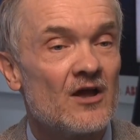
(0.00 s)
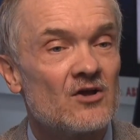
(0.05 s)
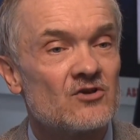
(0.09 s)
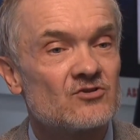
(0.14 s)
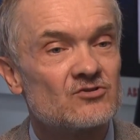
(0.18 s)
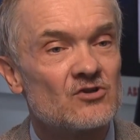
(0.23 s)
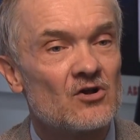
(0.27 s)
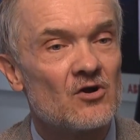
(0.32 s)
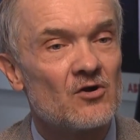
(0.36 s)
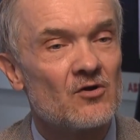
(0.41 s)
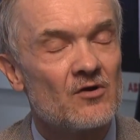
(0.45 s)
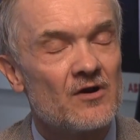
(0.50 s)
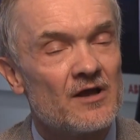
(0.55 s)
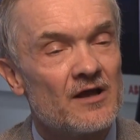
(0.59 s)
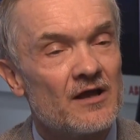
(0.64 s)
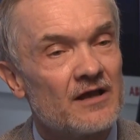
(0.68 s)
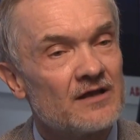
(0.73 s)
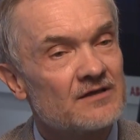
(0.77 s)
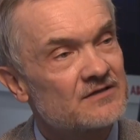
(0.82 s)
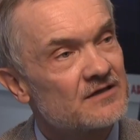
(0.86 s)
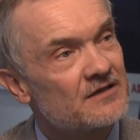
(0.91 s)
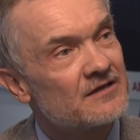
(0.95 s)
So
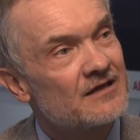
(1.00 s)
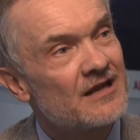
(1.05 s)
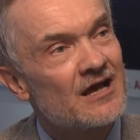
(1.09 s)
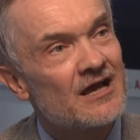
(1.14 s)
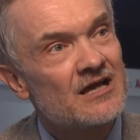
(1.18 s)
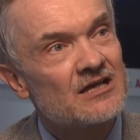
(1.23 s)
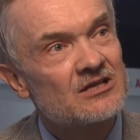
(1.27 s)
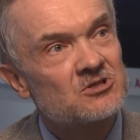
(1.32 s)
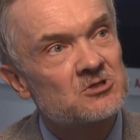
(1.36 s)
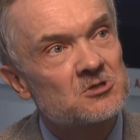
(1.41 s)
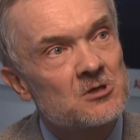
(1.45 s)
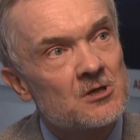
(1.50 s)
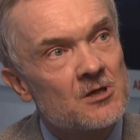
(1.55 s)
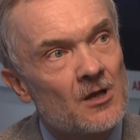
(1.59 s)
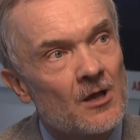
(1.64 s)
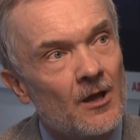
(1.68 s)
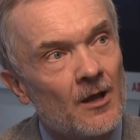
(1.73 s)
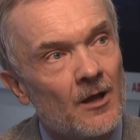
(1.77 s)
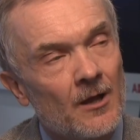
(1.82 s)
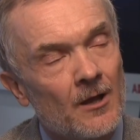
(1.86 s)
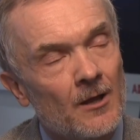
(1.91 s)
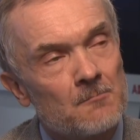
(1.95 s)
it's a nice
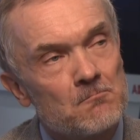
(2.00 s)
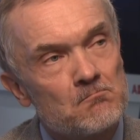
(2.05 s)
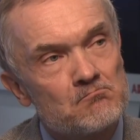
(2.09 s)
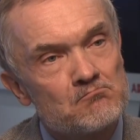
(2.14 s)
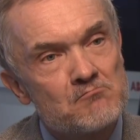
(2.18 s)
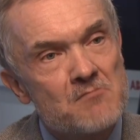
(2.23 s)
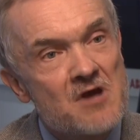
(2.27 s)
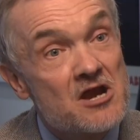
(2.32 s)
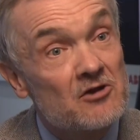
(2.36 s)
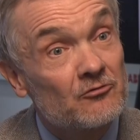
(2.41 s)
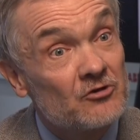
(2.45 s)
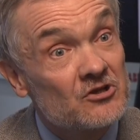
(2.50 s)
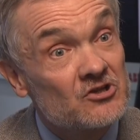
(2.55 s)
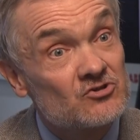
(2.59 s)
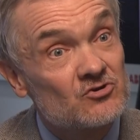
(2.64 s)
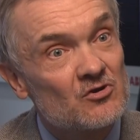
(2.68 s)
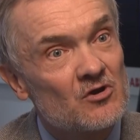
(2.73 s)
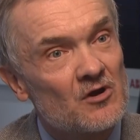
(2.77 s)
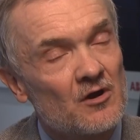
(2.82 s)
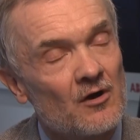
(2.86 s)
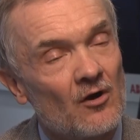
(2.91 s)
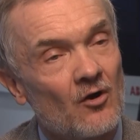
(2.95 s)
uh, marriage
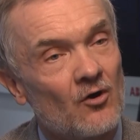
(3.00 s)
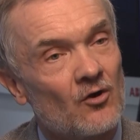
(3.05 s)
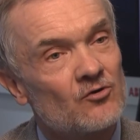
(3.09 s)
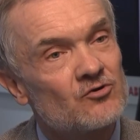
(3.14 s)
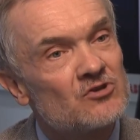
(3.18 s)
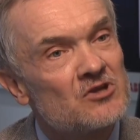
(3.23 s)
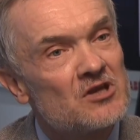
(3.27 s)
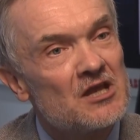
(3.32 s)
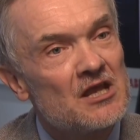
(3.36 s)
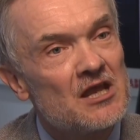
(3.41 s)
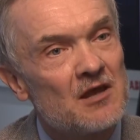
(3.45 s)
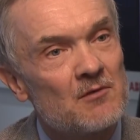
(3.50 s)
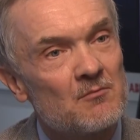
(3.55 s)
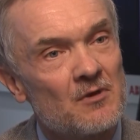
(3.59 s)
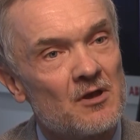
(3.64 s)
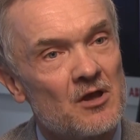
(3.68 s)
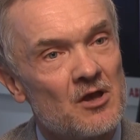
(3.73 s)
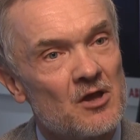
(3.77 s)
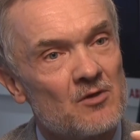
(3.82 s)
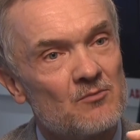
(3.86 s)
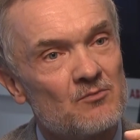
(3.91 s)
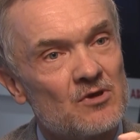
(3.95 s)
or team
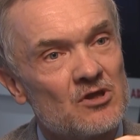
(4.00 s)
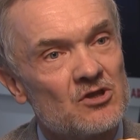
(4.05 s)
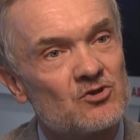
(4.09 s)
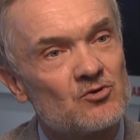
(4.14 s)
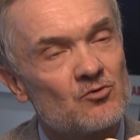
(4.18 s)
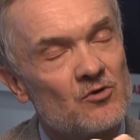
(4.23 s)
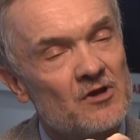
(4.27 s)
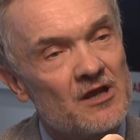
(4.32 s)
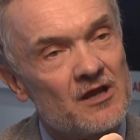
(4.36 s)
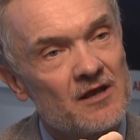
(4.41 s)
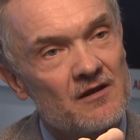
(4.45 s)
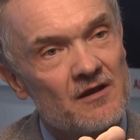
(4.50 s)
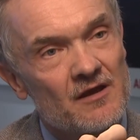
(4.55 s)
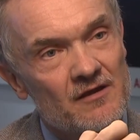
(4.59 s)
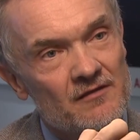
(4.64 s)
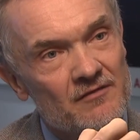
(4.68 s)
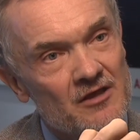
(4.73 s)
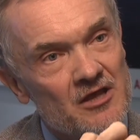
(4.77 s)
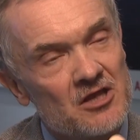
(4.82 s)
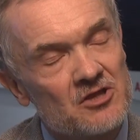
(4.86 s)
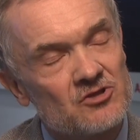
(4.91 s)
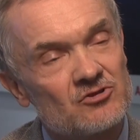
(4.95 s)
between
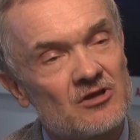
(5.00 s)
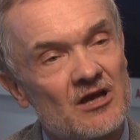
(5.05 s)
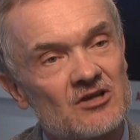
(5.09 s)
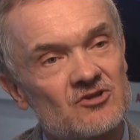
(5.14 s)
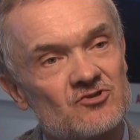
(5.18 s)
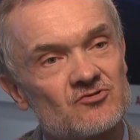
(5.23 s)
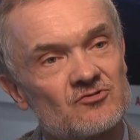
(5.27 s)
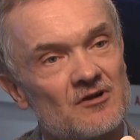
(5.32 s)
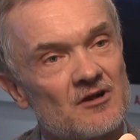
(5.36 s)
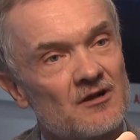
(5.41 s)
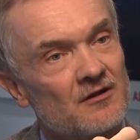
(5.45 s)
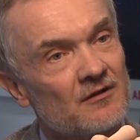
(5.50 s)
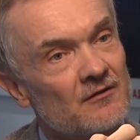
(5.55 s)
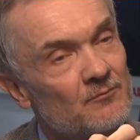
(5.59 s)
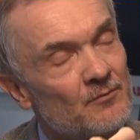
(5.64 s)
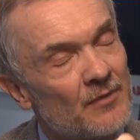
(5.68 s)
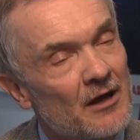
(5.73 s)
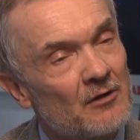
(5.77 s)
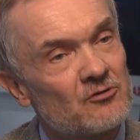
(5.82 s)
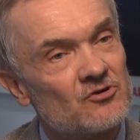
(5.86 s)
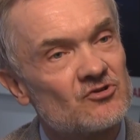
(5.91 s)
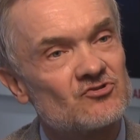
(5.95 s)
the industrial
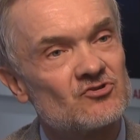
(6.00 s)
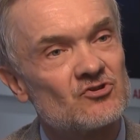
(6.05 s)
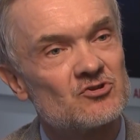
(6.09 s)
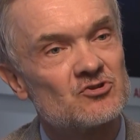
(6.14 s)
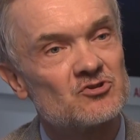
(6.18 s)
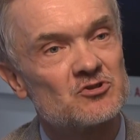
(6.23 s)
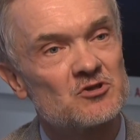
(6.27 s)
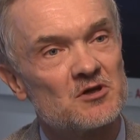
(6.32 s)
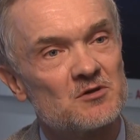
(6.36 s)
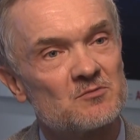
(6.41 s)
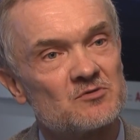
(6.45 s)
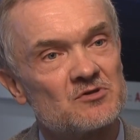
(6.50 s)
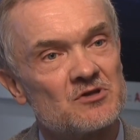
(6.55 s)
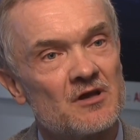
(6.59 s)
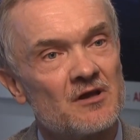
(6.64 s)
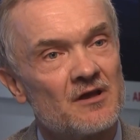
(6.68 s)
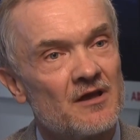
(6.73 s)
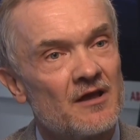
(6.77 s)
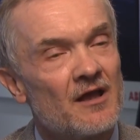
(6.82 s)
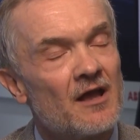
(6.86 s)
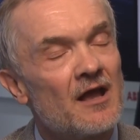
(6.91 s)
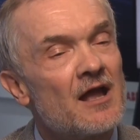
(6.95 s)
power systems
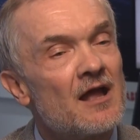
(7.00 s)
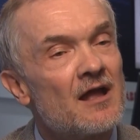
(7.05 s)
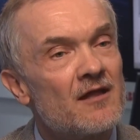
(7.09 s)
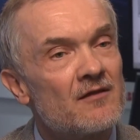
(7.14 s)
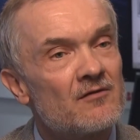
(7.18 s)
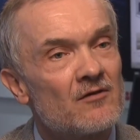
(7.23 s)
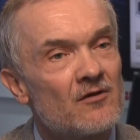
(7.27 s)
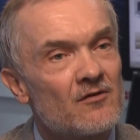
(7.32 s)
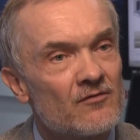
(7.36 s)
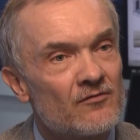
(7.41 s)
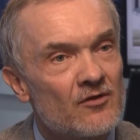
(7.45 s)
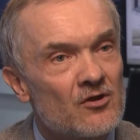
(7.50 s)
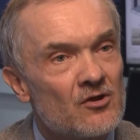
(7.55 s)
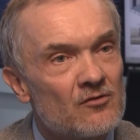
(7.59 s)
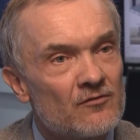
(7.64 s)
and the,